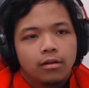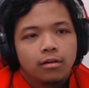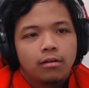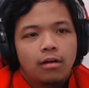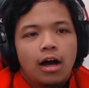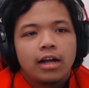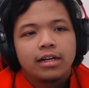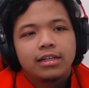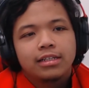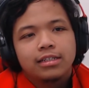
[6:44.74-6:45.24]

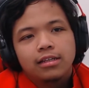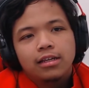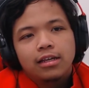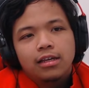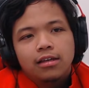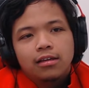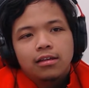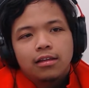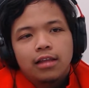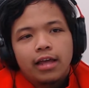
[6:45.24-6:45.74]

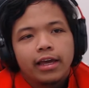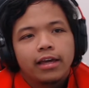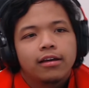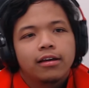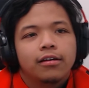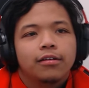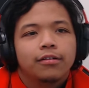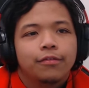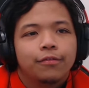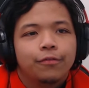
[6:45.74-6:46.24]
honestly, like
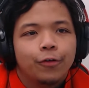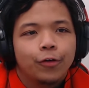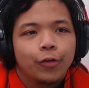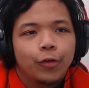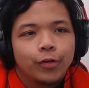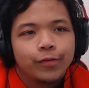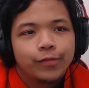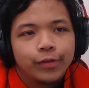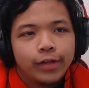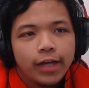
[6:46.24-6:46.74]
for
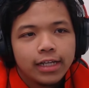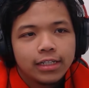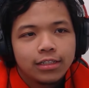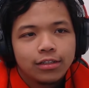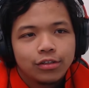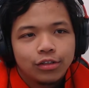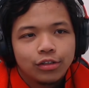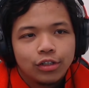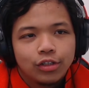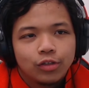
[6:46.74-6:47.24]
those of you guys
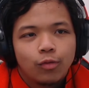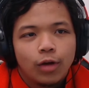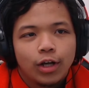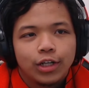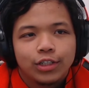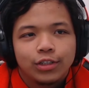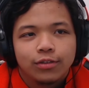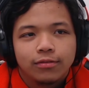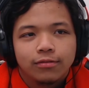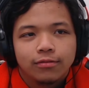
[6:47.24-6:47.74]
who just
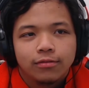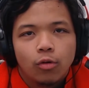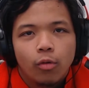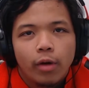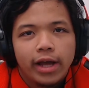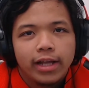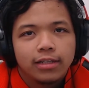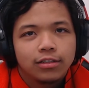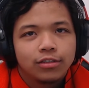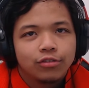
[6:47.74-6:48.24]
watch
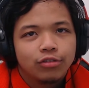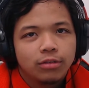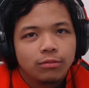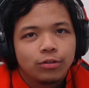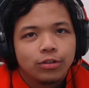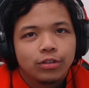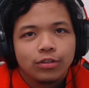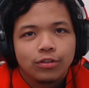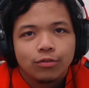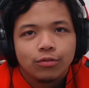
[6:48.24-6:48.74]
Gwent
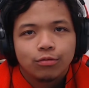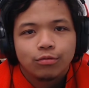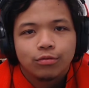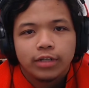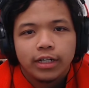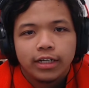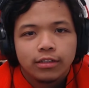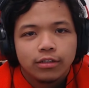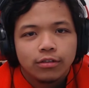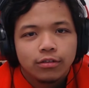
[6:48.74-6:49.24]
streamers and,
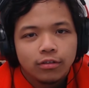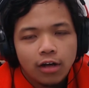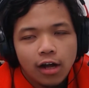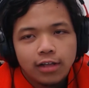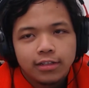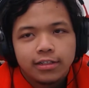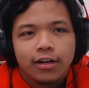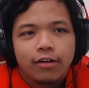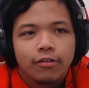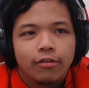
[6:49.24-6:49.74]
and
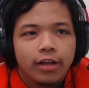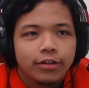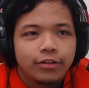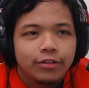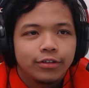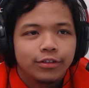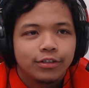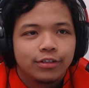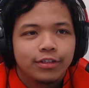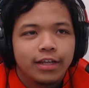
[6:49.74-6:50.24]
content
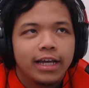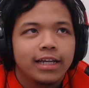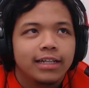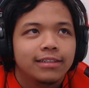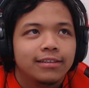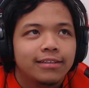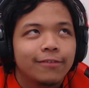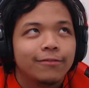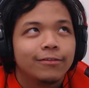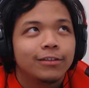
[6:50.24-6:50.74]
creators, they
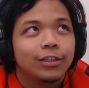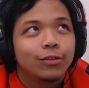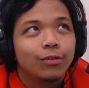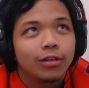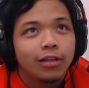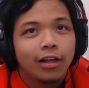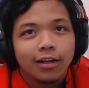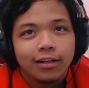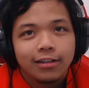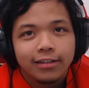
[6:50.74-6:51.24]
definitely do a
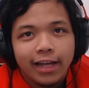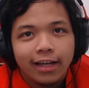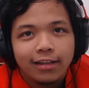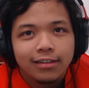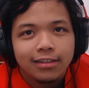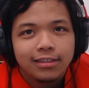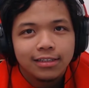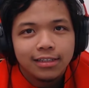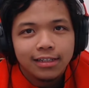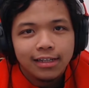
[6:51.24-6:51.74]
lot of deck
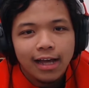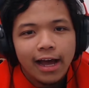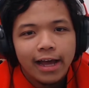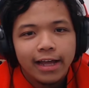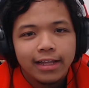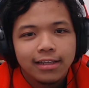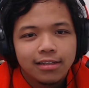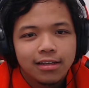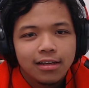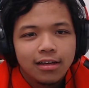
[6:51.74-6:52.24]
lists and
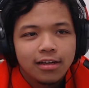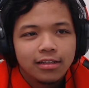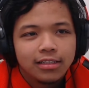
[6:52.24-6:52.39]
guides.